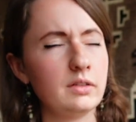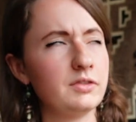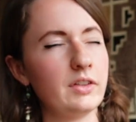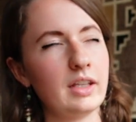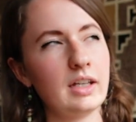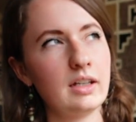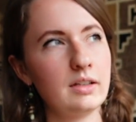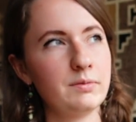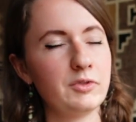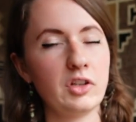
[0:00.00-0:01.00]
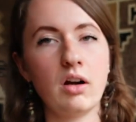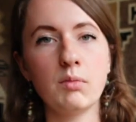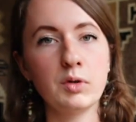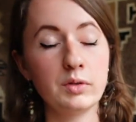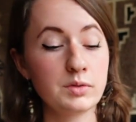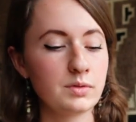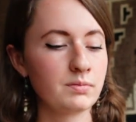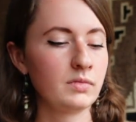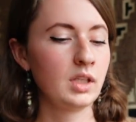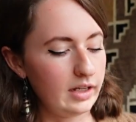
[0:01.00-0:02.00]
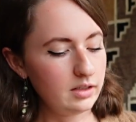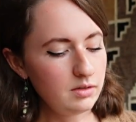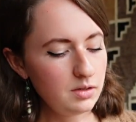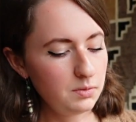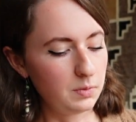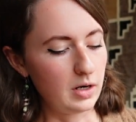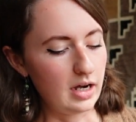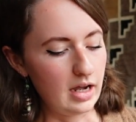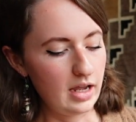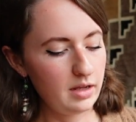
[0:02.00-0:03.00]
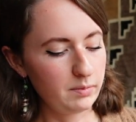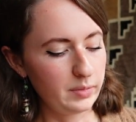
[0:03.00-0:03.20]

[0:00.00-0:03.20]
for the armholes. I don't know why,